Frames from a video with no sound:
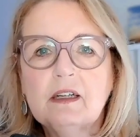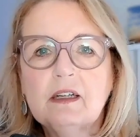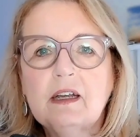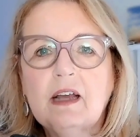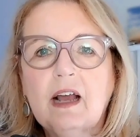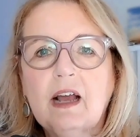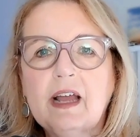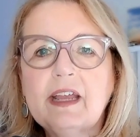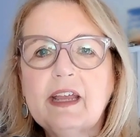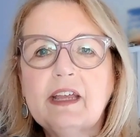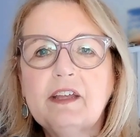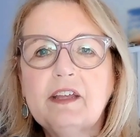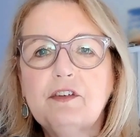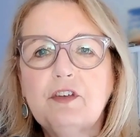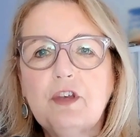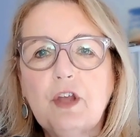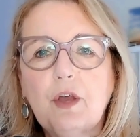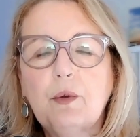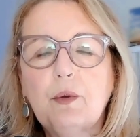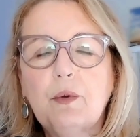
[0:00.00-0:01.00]
I had
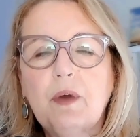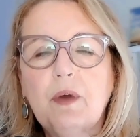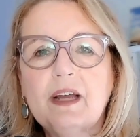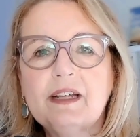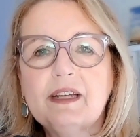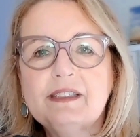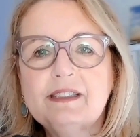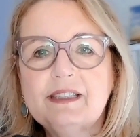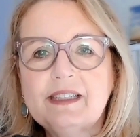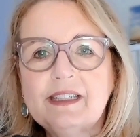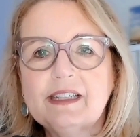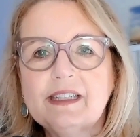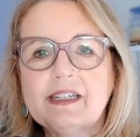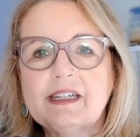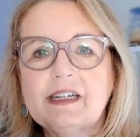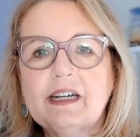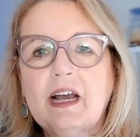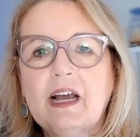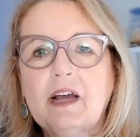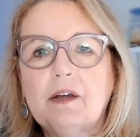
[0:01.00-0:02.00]
no idea
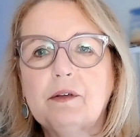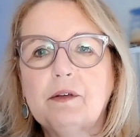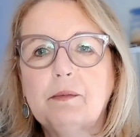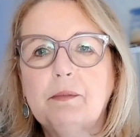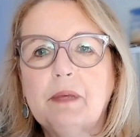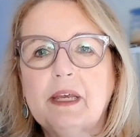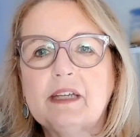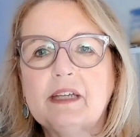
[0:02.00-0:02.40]
how to make